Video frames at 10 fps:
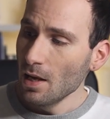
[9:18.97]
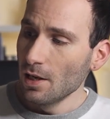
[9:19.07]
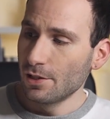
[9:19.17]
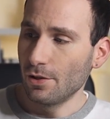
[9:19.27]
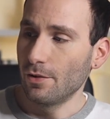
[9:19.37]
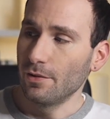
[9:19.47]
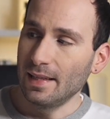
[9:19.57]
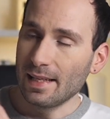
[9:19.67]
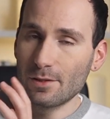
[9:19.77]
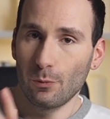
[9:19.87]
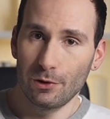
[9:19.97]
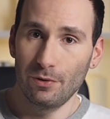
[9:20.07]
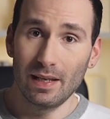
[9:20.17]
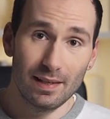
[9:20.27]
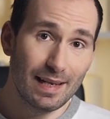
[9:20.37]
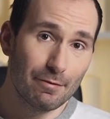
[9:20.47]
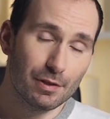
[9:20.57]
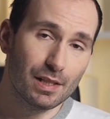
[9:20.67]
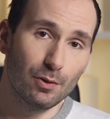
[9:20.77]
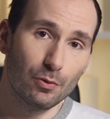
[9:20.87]
So that's what you get in every
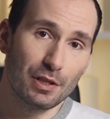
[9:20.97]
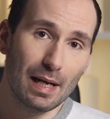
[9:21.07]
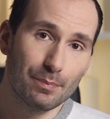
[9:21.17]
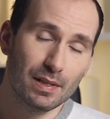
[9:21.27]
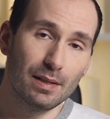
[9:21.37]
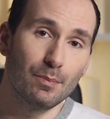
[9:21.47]
single chapter,